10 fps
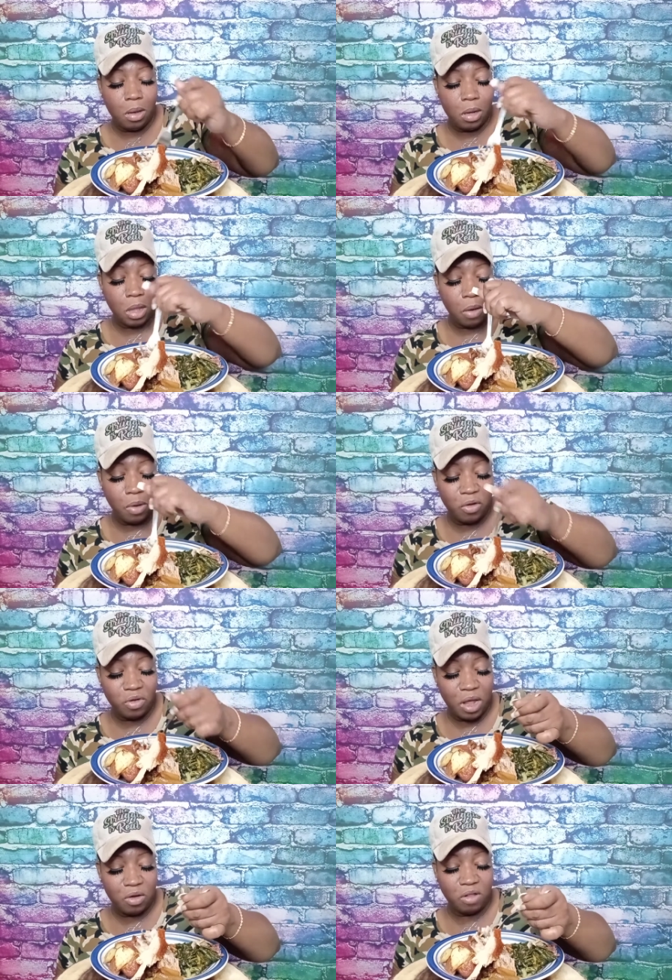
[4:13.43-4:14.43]
Look at that
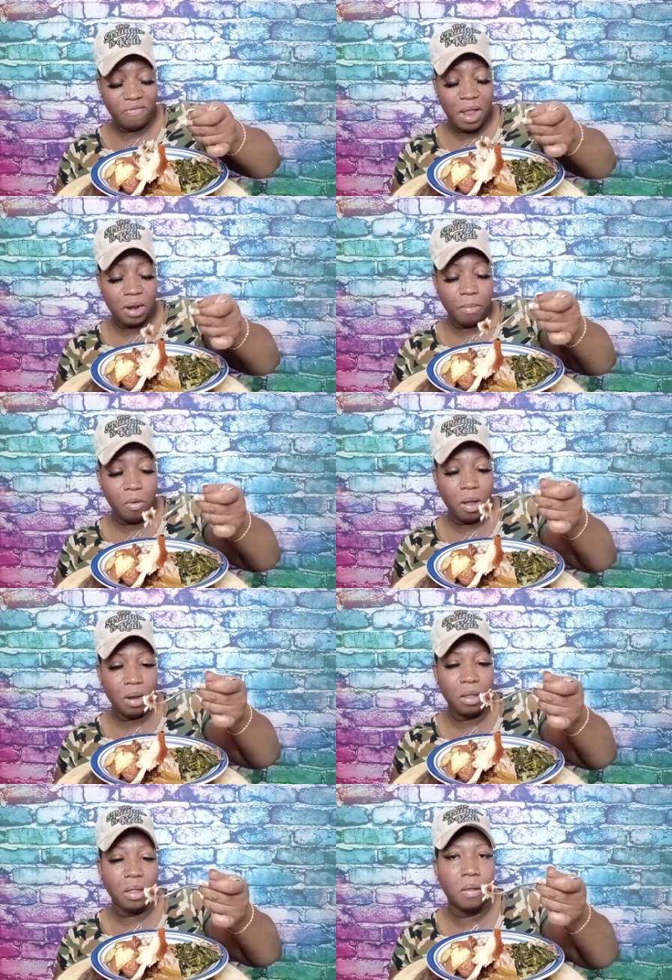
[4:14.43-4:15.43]
roast, y'all, just falling
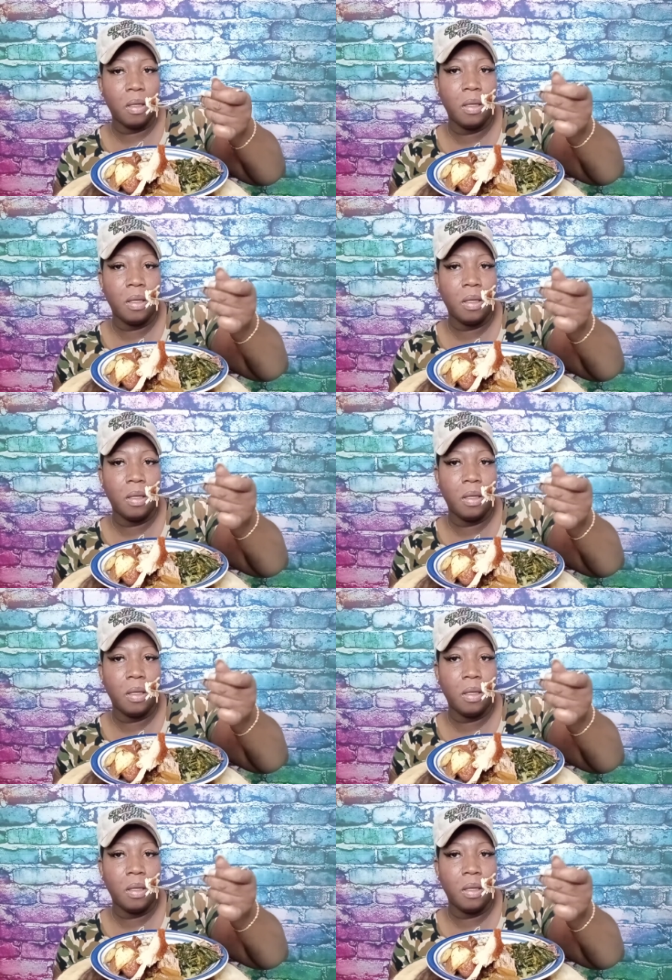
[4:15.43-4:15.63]
apart. Look.